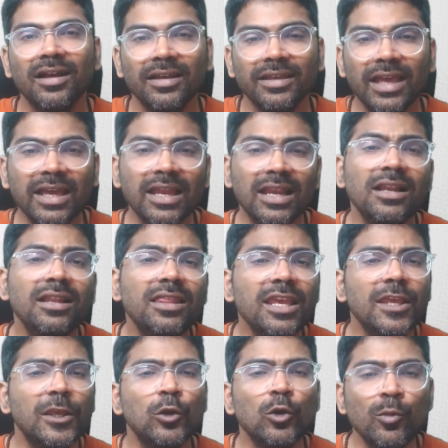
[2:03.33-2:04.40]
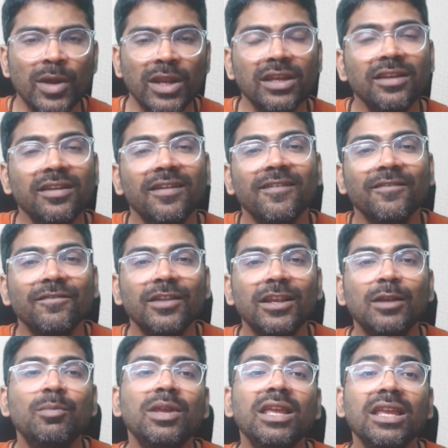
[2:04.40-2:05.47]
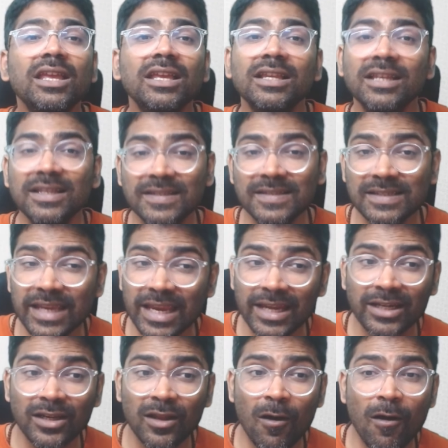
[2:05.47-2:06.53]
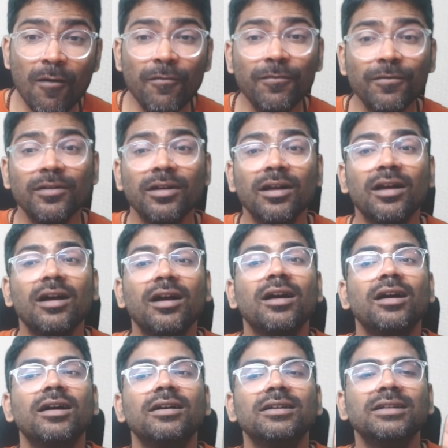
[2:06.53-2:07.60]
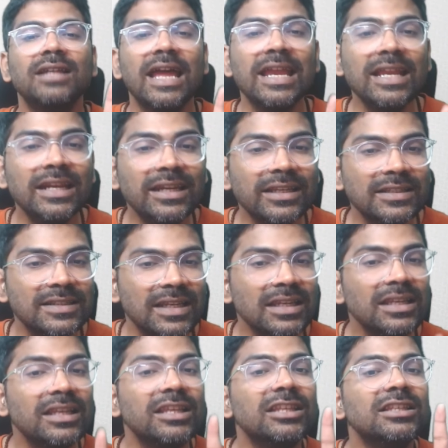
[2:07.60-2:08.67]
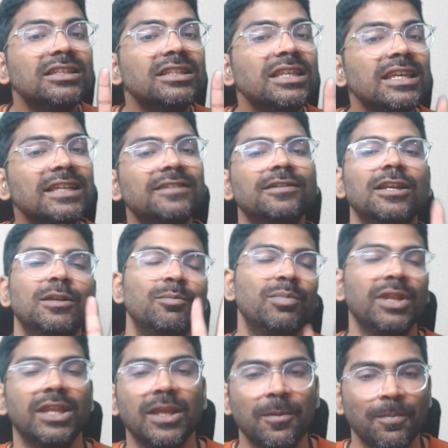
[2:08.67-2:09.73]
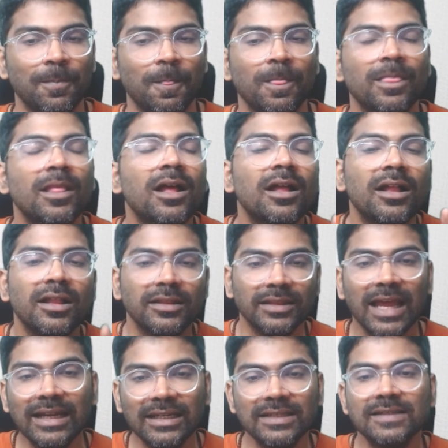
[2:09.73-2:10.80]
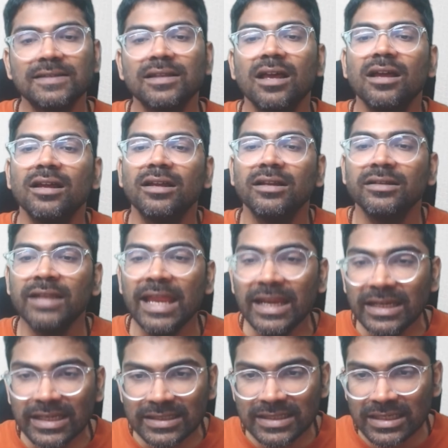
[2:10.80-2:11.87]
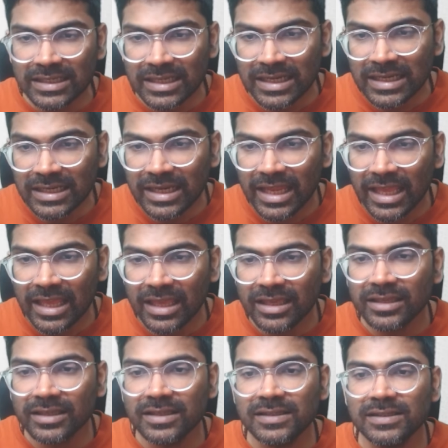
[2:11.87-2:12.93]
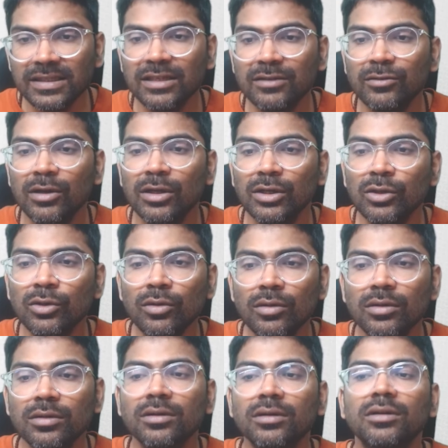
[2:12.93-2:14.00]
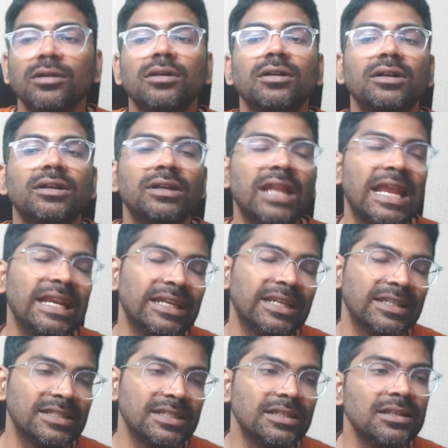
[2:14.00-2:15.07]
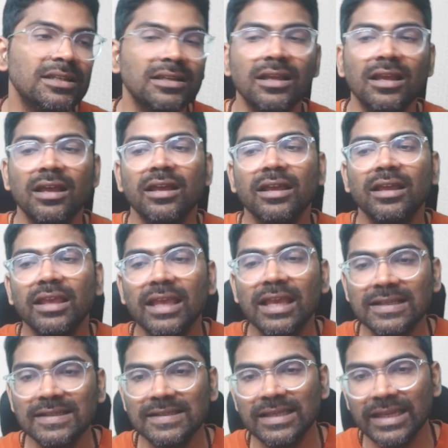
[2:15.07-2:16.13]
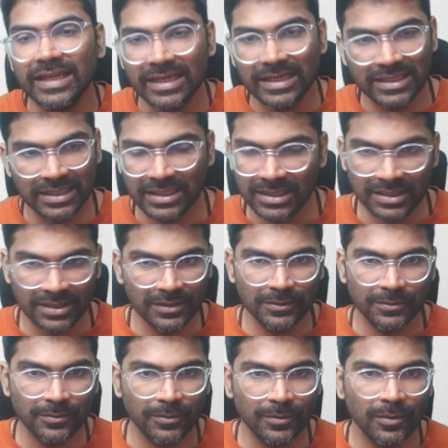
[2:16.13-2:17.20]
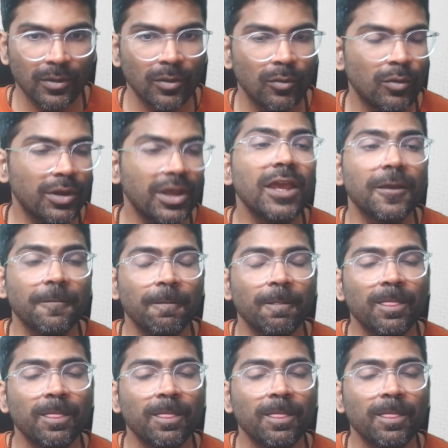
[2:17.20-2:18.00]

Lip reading: A healthy human will be in a state of nitrogen equilibrium. That is, nitrogen intake is equal to nitrogen excreted. Okay.